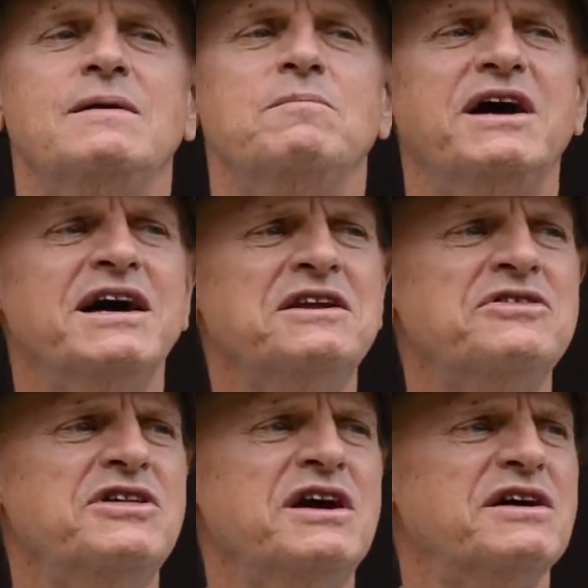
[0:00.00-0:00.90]
begin to
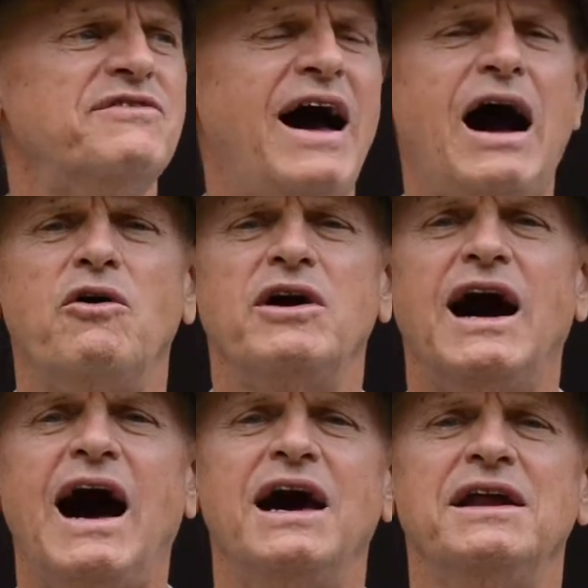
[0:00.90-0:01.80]
think of how
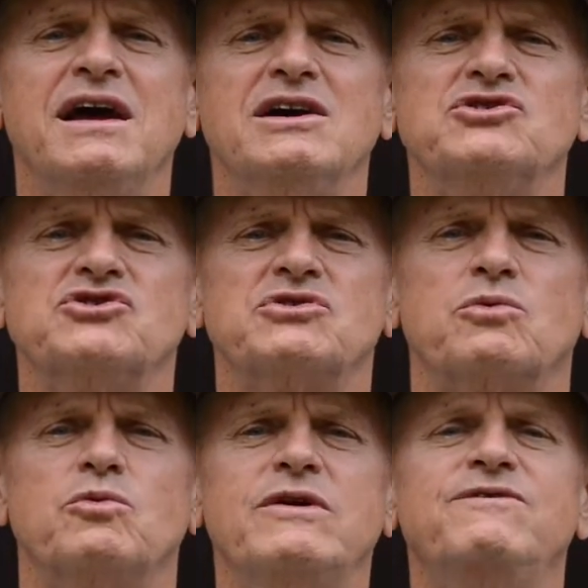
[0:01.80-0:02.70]
God has
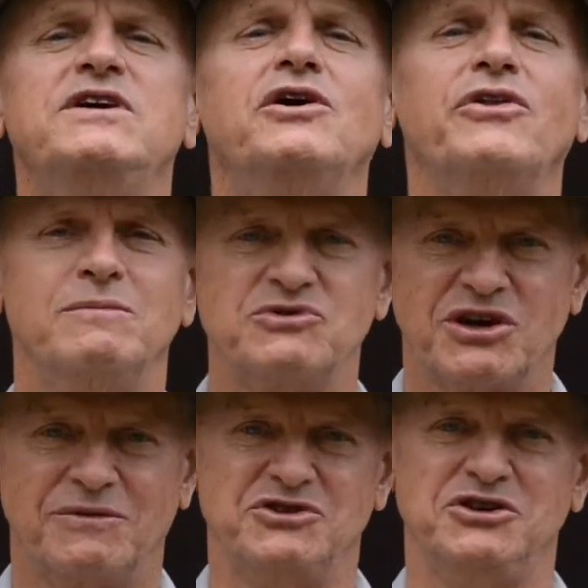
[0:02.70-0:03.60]
revealed
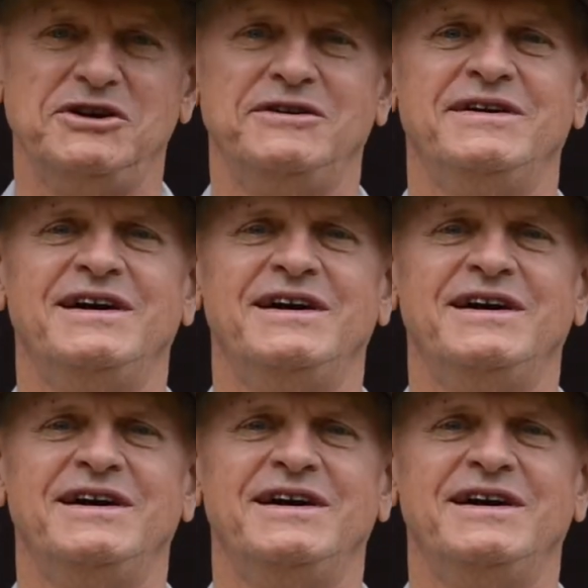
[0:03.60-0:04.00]
Himself to you.